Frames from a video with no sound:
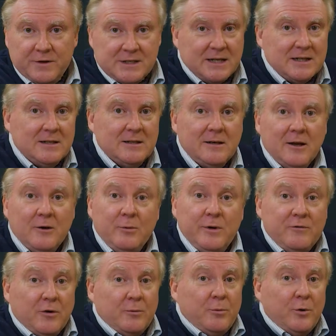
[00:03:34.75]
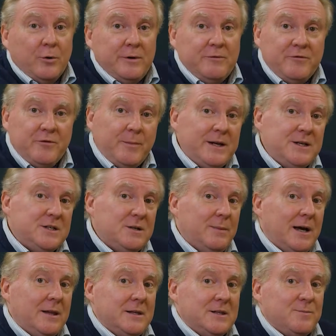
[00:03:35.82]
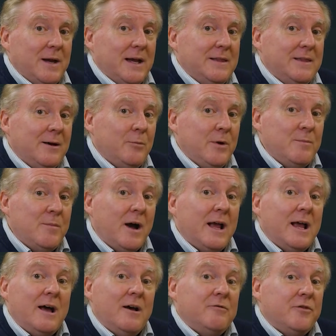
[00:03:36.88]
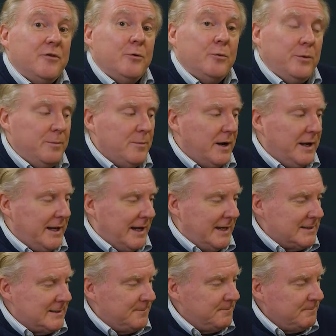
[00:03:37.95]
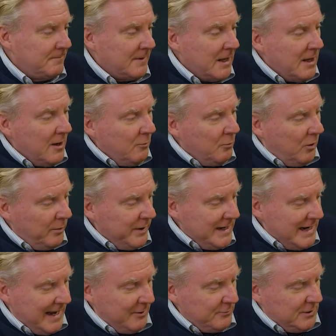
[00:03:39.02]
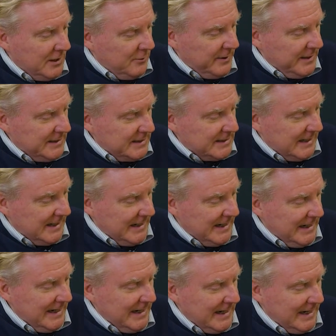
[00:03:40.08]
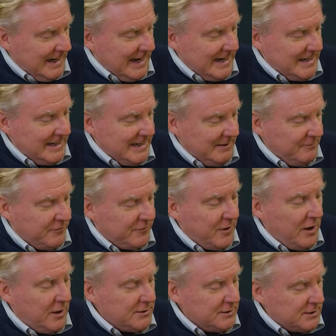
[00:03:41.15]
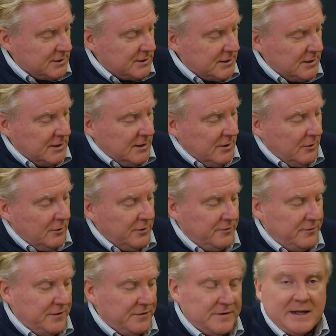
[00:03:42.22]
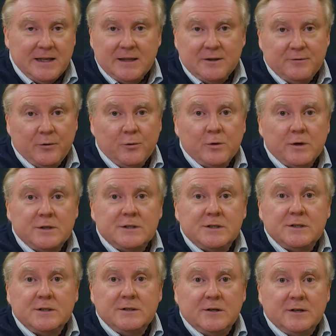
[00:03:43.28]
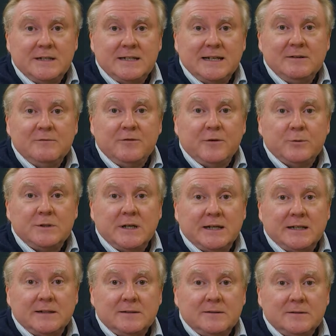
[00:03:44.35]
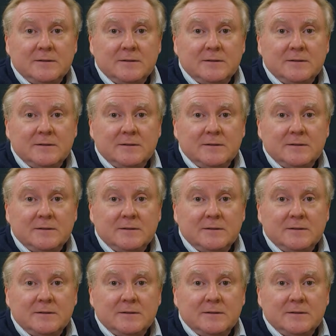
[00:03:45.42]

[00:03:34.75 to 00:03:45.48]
a sudden, we've got more information about this man than we might have thought we might get. What we now know is that he landed in France on the 15th of August, 1914.